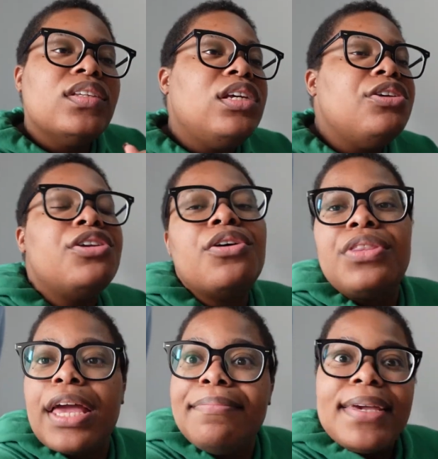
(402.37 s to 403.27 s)
you know,
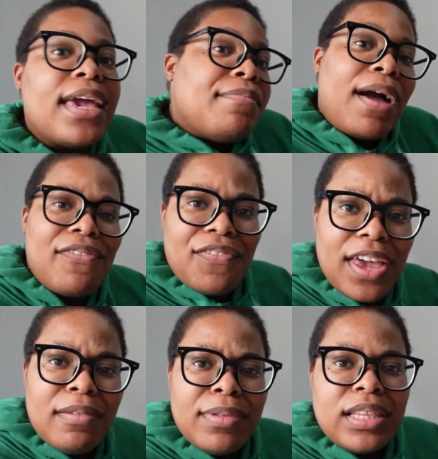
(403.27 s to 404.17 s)
they became my
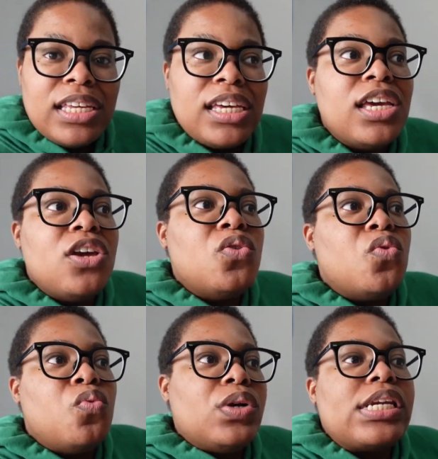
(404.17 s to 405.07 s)
family
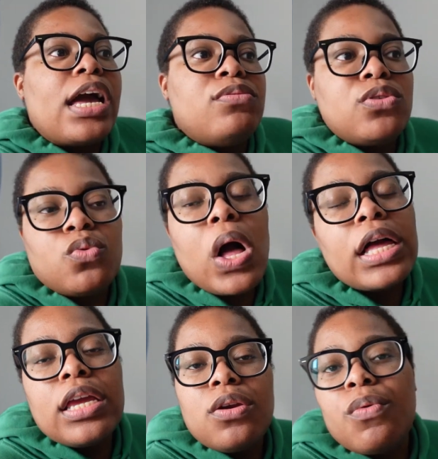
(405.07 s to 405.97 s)
when I was
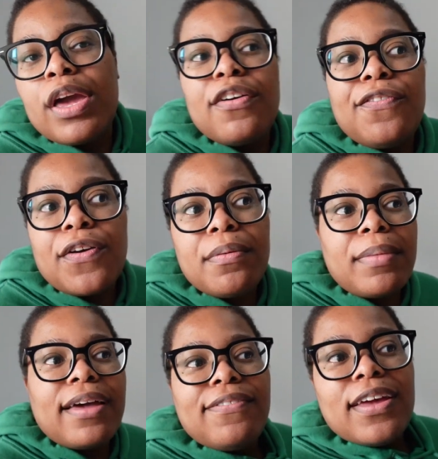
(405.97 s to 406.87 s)
walking away from
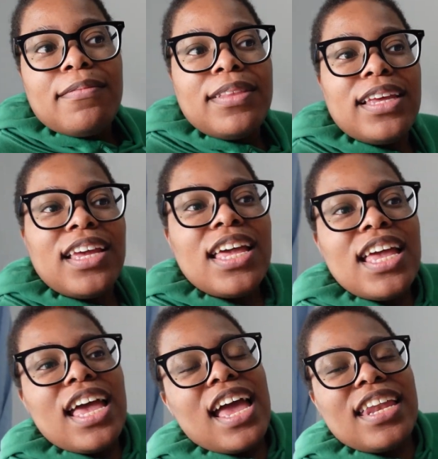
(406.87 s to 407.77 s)
my family.
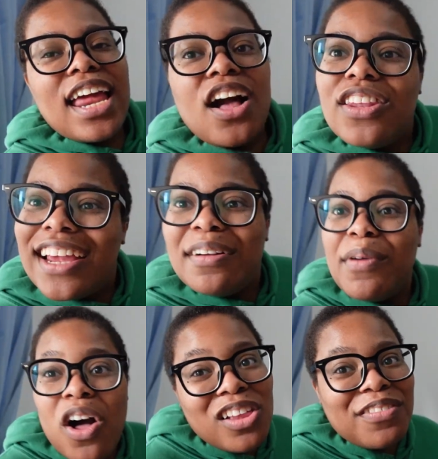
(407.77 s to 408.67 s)
And now like I'm
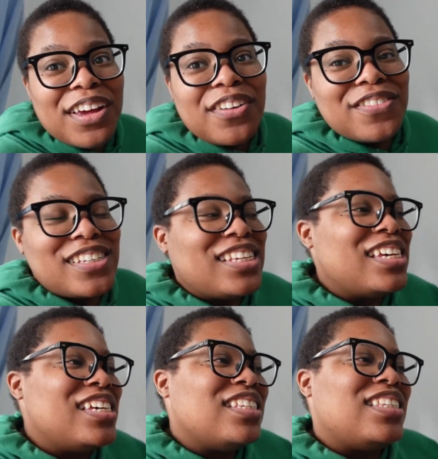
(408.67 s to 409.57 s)
all the way
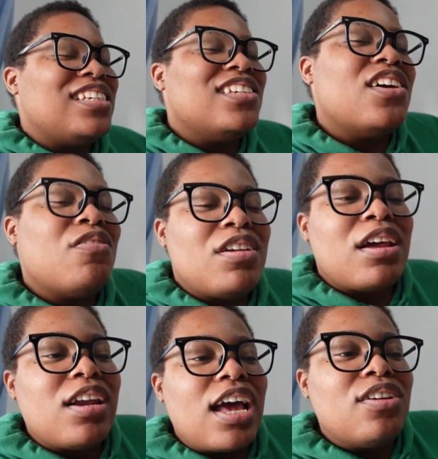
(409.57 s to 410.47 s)
overseas, you know, and
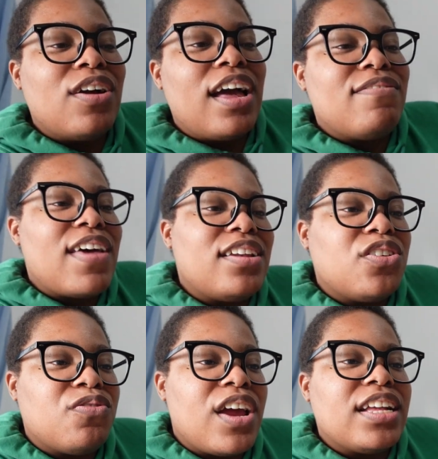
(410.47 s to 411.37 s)
I, I don't have that
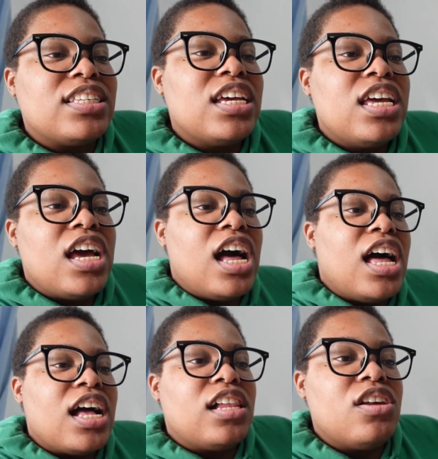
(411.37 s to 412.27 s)
direct
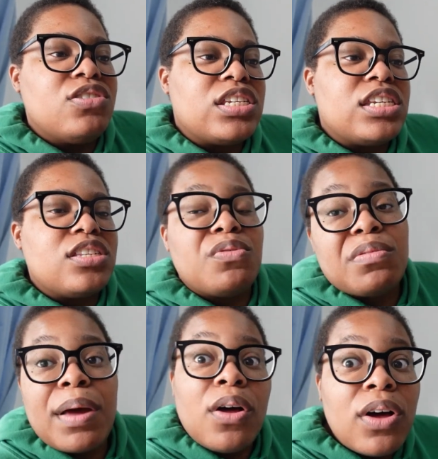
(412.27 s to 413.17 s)
uh, closeness with
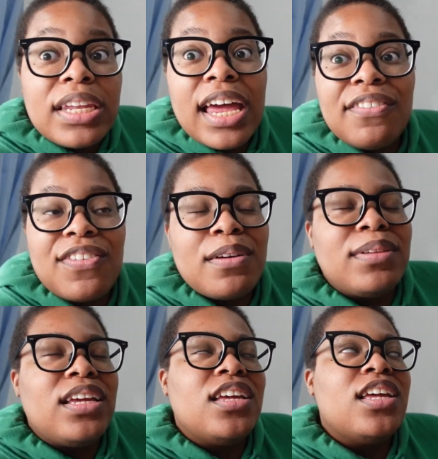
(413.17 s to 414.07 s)
my online
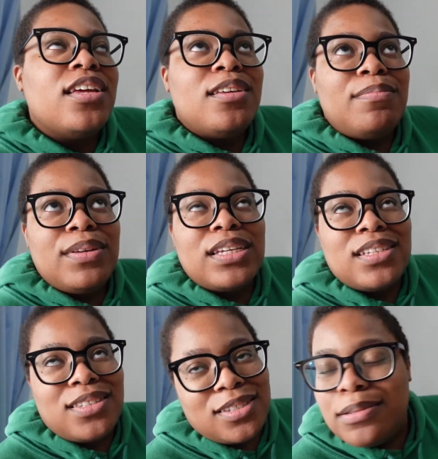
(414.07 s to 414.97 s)
family
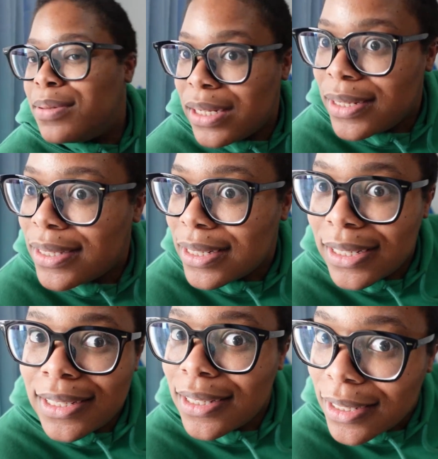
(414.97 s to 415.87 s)
because the place that
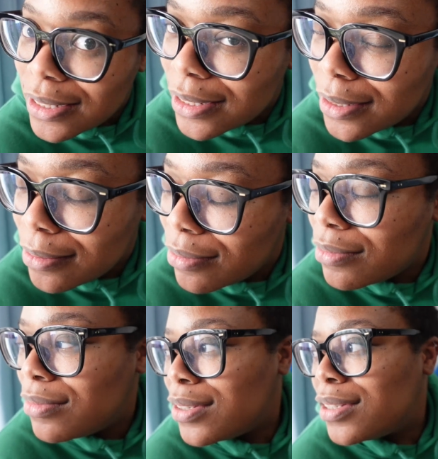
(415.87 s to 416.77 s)
I am